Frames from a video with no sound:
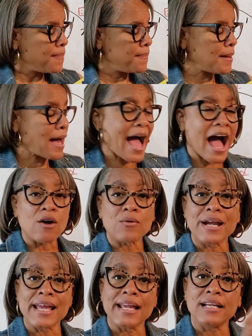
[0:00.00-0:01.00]
the hour
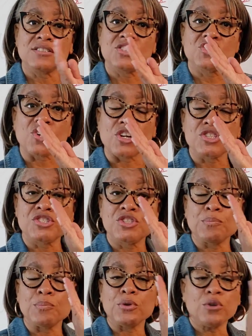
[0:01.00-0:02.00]
hand starts to
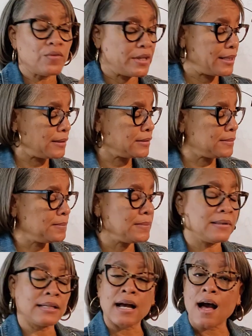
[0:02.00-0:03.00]
move, and
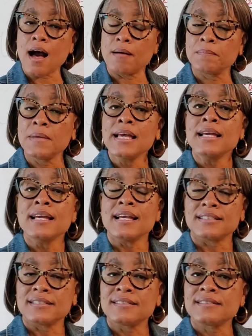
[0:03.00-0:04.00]

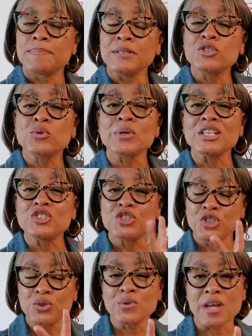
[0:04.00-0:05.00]
it's between
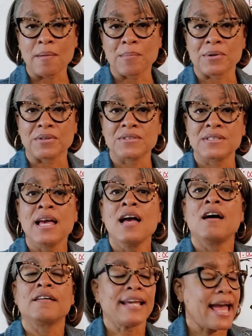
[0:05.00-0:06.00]
two numbers,
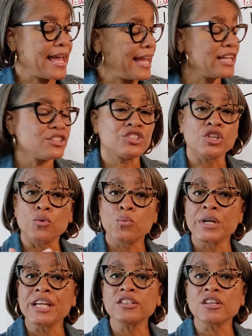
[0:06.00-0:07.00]
okay? And so
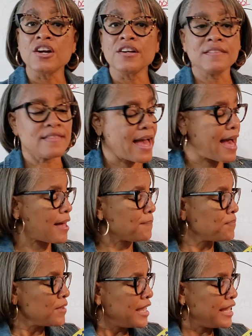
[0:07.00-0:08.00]
we learned that
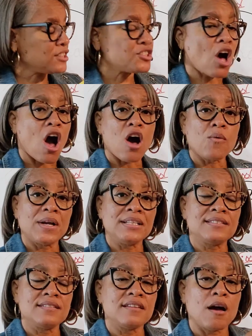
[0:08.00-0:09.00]
it's always
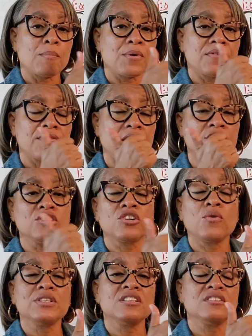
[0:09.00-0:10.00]
the number that you're
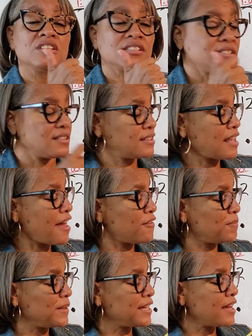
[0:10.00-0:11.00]
going to look to the
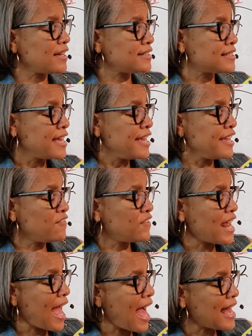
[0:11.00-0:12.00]
left, because if
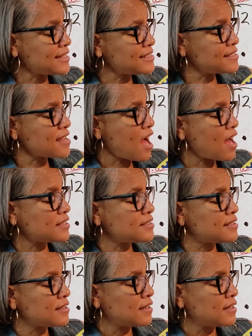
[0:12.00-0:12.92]
it has not,